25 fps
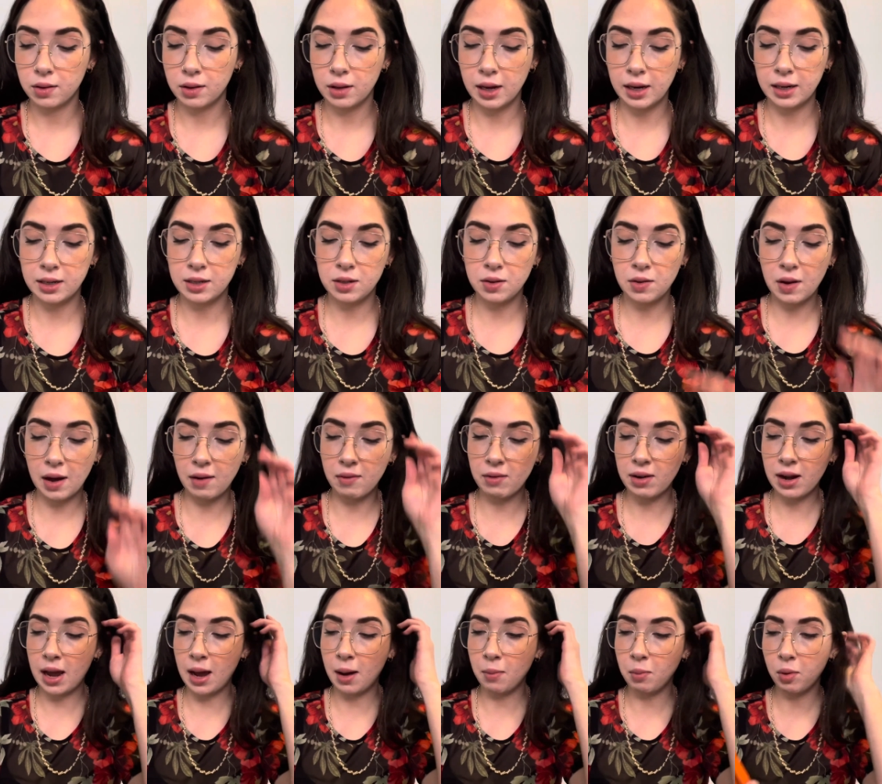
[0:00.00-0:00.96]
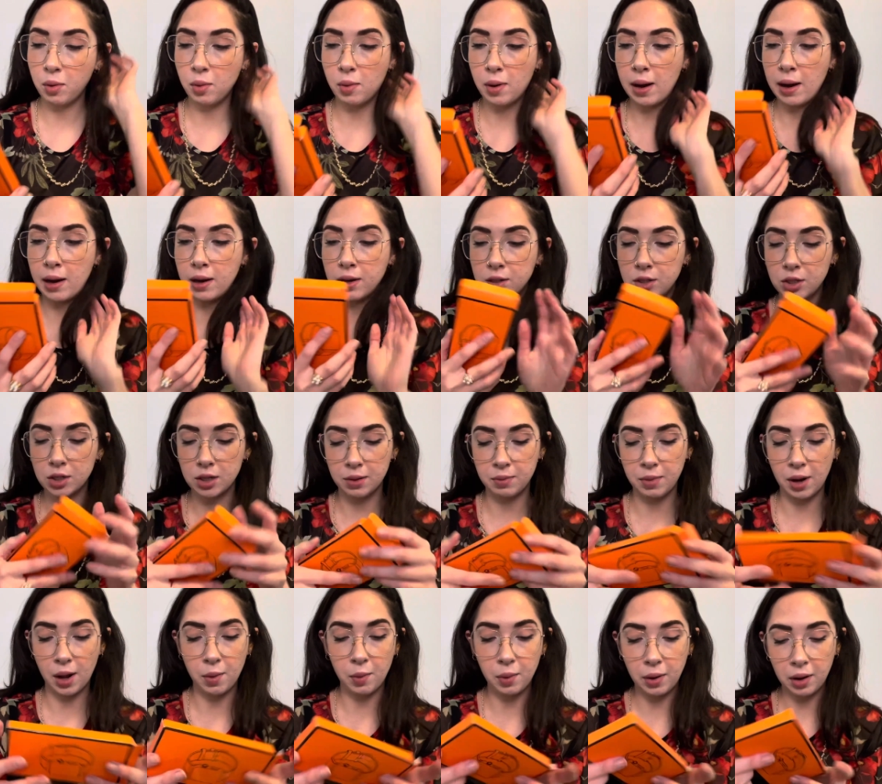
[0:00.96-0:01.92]
I do have an Apple Watch. I'm
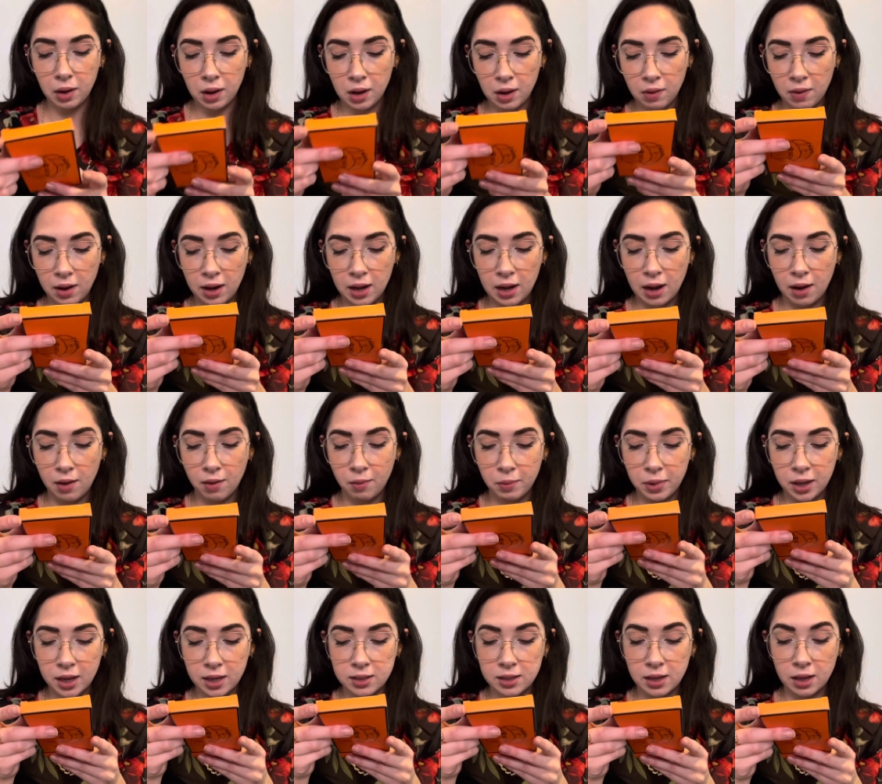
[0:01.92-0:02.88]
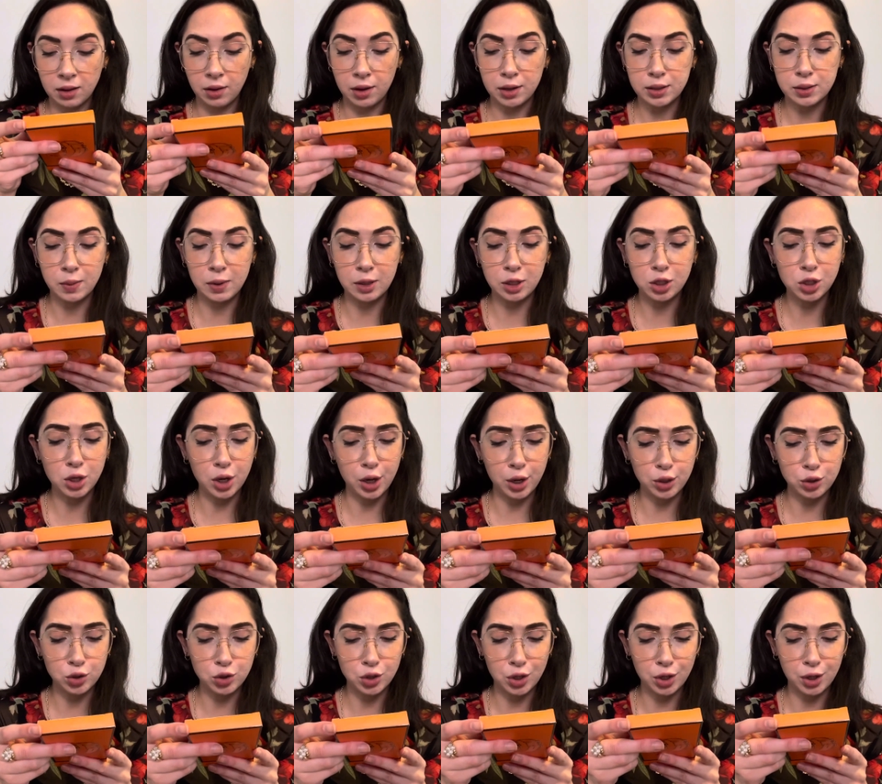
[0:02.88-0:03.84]
not wearing it right now because I lost my
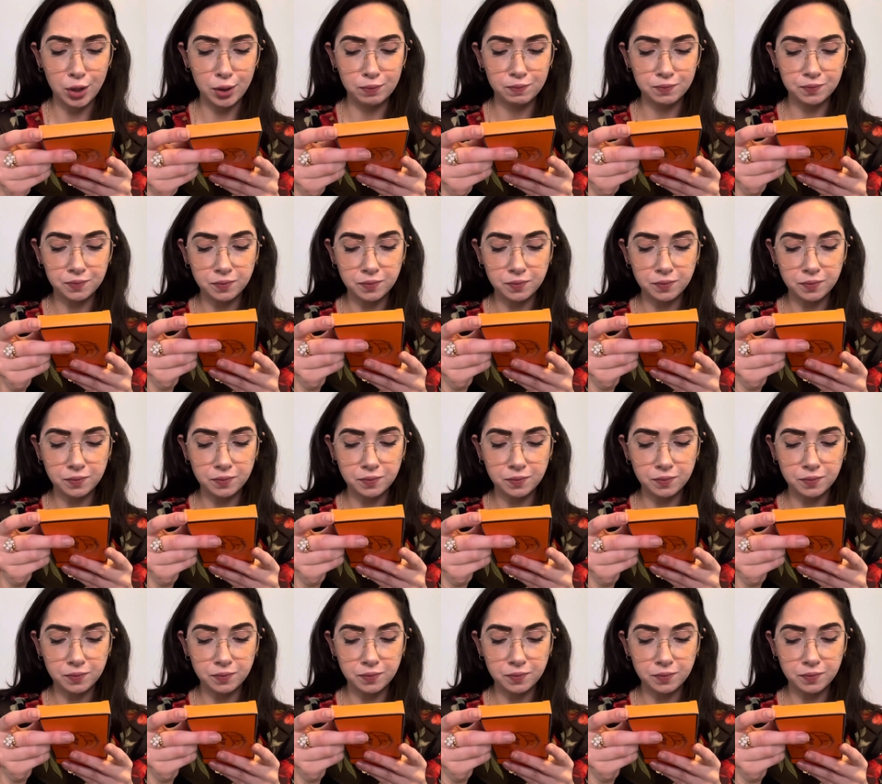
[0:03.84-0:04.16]
charger.